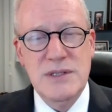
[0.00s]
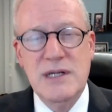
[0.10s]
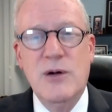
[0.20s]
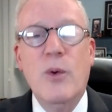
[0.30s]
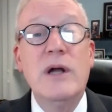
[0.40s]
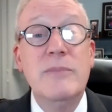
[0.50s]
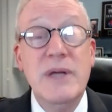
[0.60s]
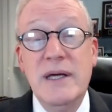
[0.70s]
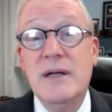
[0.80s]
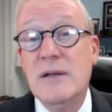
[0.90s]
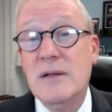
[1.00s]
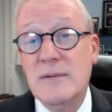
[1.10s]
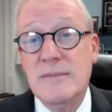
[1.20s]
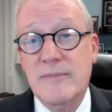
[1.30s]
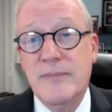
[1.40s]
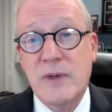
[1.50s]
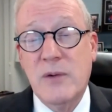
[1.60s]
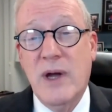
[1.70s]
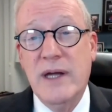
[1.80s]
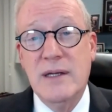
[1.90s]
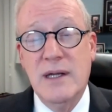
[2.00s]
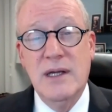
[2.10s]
They don't want to be ill, right?